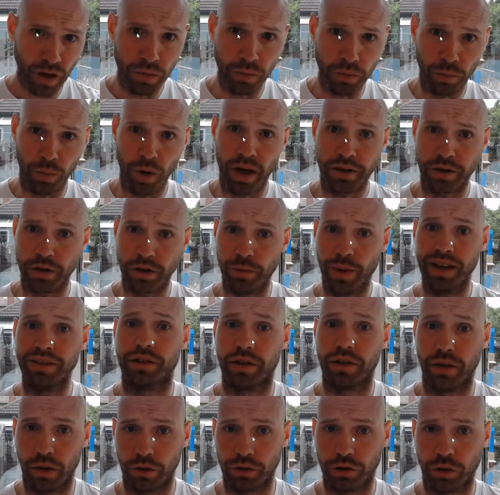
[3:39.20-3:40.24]
where you
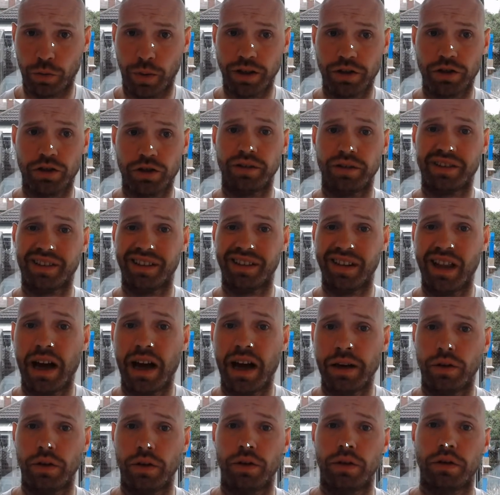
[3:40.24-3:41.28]
answer those questions
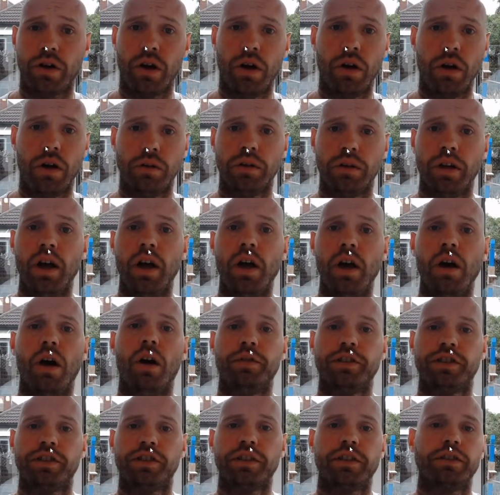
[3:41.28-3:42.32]
live on the call.
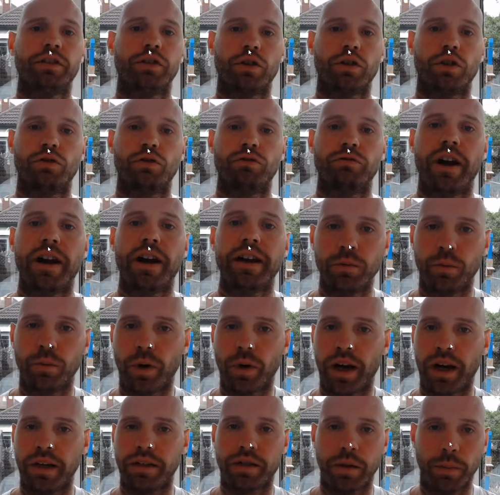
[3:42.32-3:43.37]
Obviously, this is a great
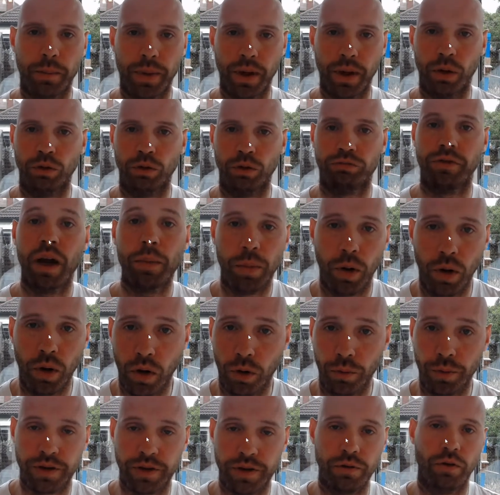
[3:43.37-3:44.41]
way to build
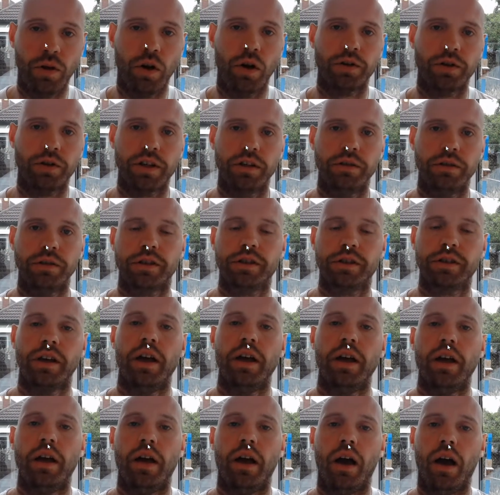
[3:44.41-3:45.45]
rapport with your audience,
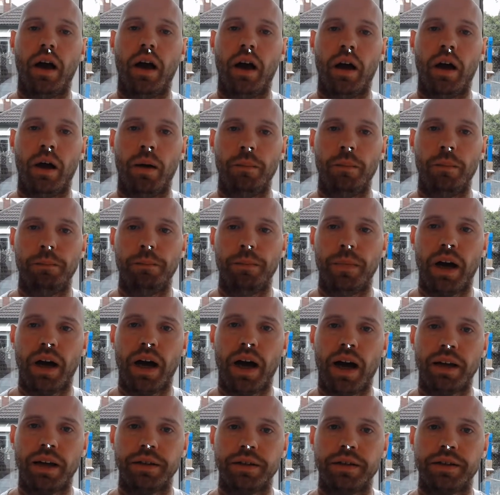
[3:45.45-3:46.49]

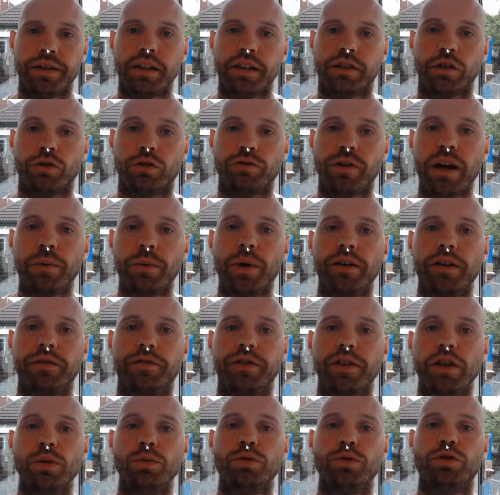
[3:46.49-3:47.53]
and it's a great way
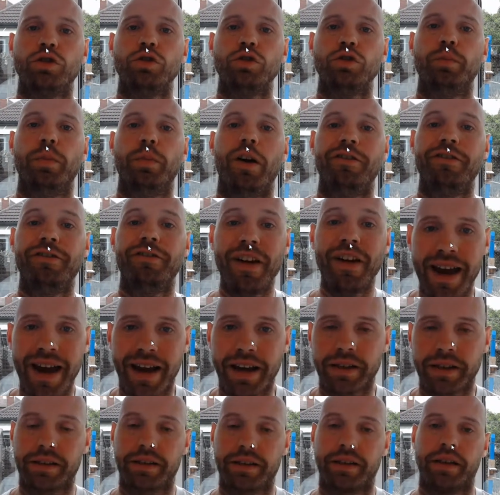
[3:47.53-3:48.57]
for you to
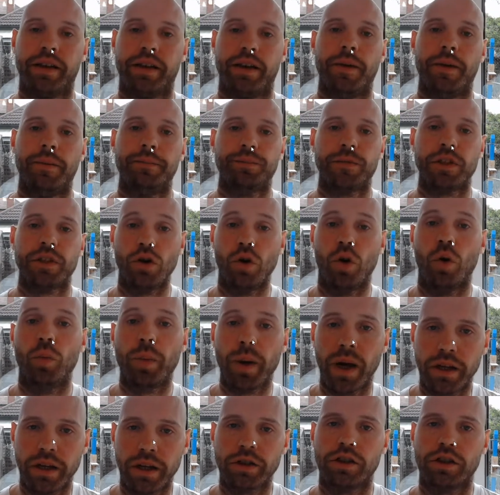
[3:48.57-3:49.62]
perfect your
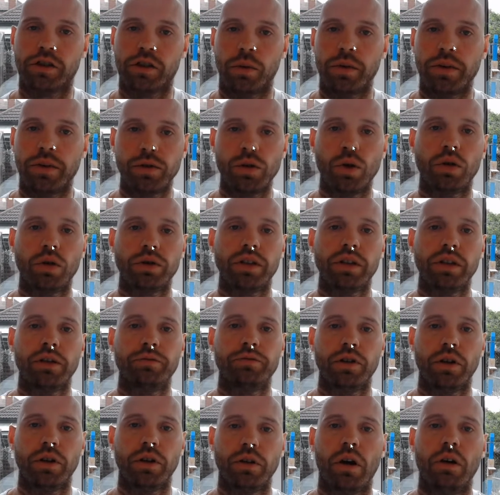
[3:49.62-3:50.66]
pitch. So if you're
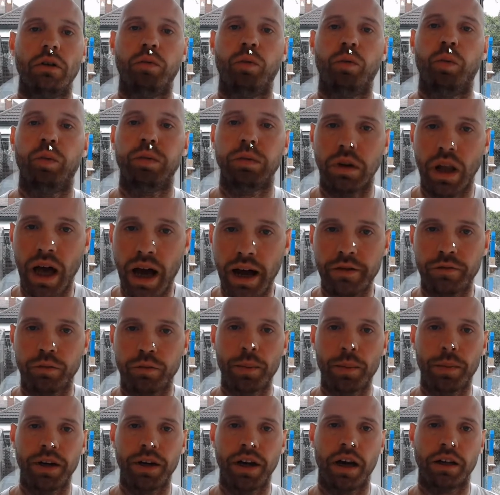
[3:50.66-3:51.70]
delivering a lot of live
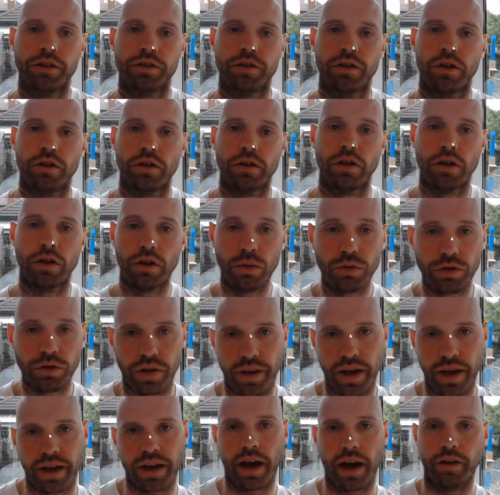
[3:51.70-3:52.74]
webinars, you're used to
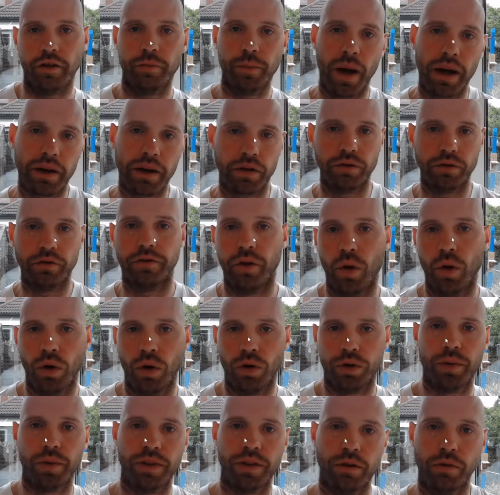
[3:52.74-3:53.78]
that kind of back and
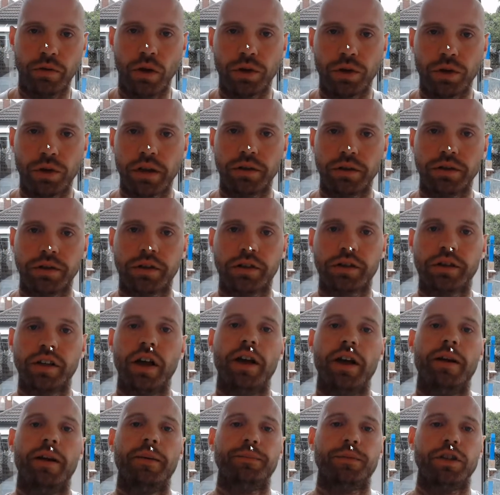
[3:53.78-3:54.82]
forth with your audience.
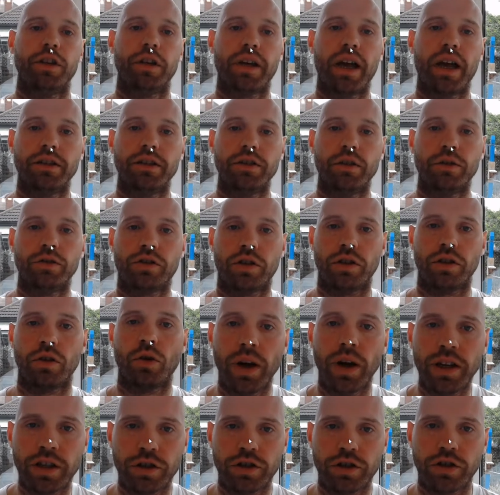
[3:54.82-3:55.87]
You're getting used to the
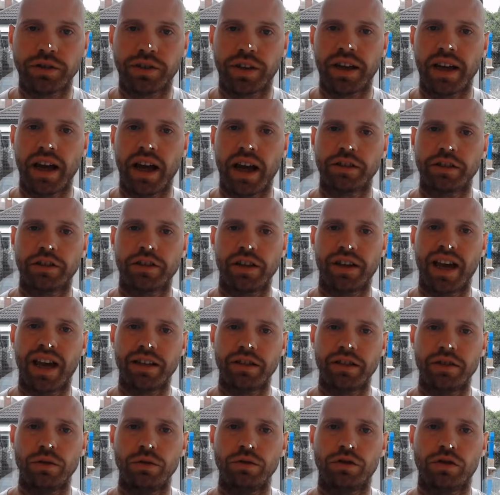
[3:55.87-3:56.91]
questions they ask. You're
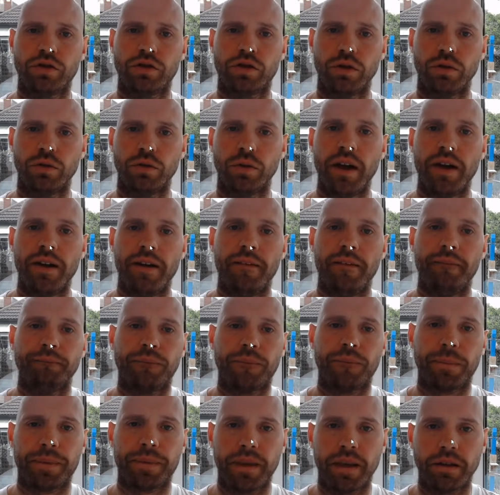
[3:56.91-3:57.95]
getting used to
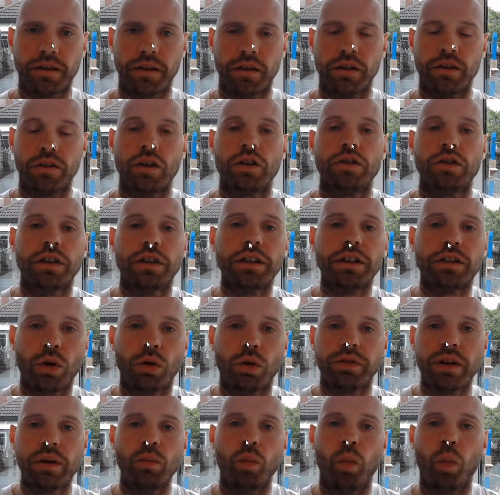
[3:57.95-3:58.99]
you're
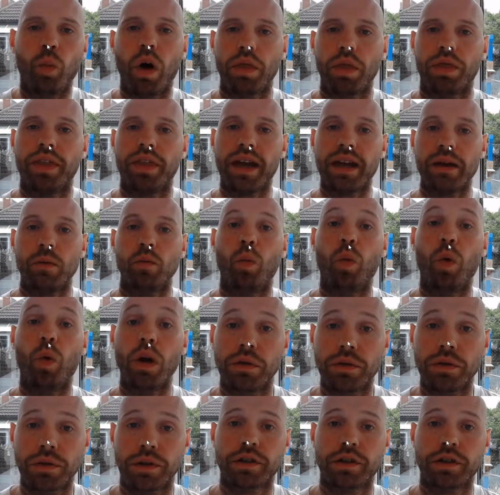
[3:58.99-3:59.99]
discovering what they want